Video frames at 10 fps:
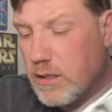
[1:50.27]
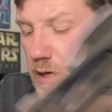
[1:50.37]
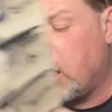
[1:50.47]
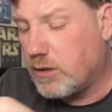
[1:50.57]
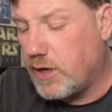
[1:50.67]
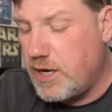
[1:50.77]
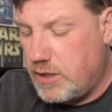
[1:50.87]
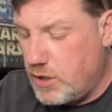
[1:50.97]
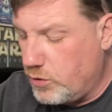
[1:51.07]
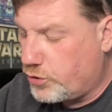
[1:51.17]
All right,
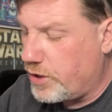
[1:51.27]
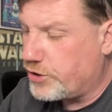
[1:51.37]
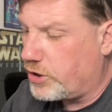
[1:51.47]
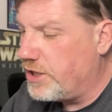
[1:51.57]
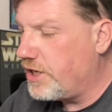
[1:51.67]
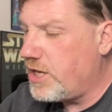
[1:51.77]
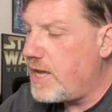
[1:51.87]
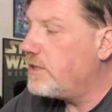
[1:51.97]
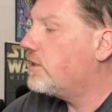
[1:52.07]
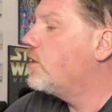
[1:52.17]
no treasure hunt yet,
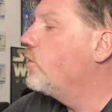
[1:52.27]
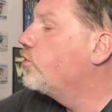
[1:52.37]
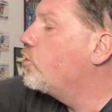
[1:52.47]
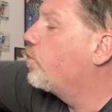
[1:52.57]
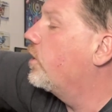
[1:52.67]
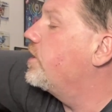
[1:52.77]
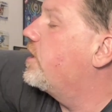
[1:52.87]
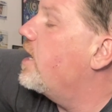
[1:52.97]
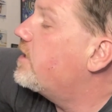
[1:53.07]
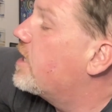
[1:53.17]
no super hunt
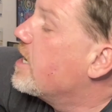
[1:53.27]
yet.